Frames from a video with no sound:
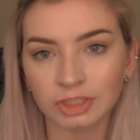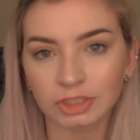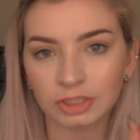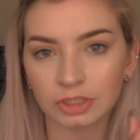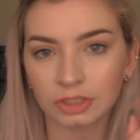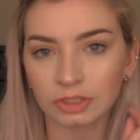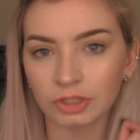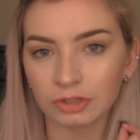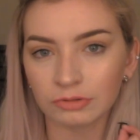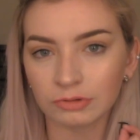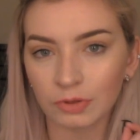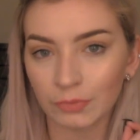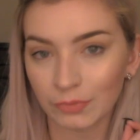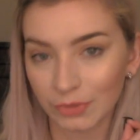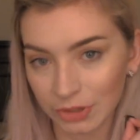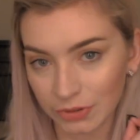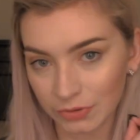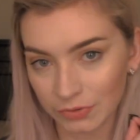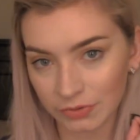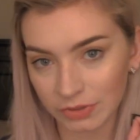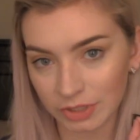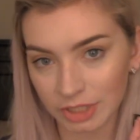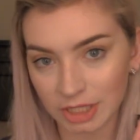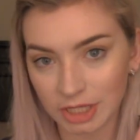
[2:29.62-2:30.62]
You know what? We're
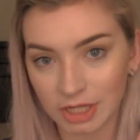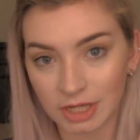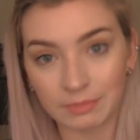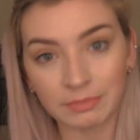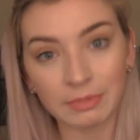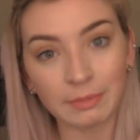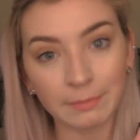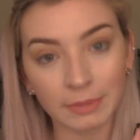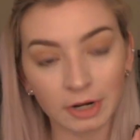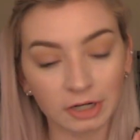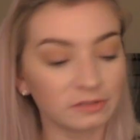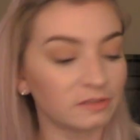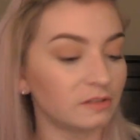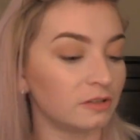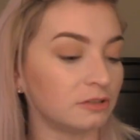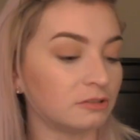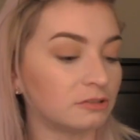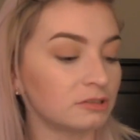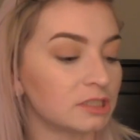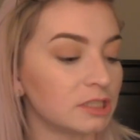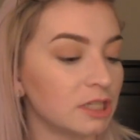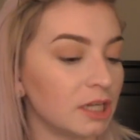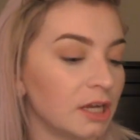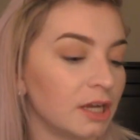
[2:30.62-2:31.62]
going to get up and personal
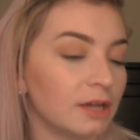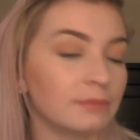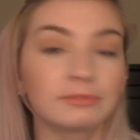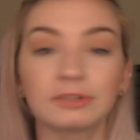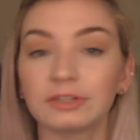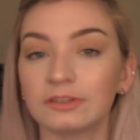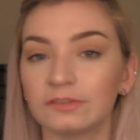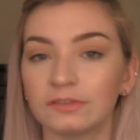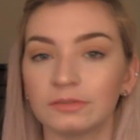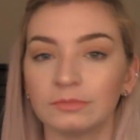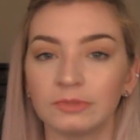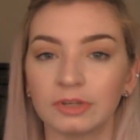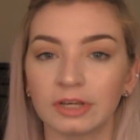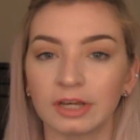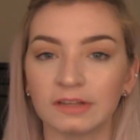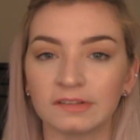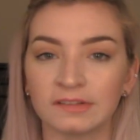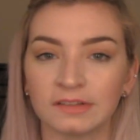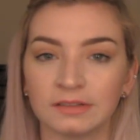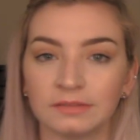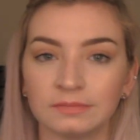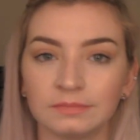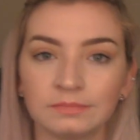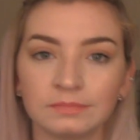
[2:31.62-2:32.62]
today. I'm going to zoom you guys
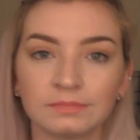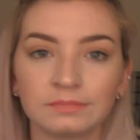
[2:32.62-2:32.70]
in.